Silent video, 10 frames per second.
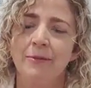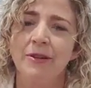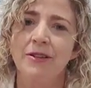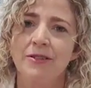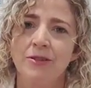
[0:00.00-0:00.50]

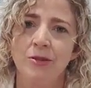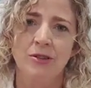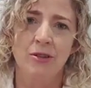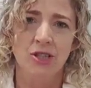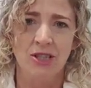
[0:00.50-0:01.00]
because it's
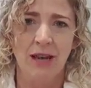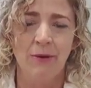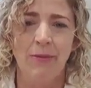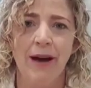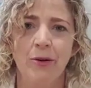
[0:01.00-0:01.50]
also a shame
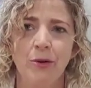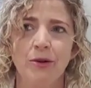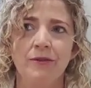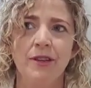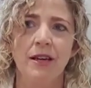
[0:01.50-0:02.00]
about all
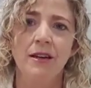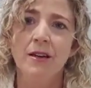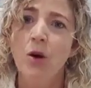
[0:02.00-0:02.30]
of the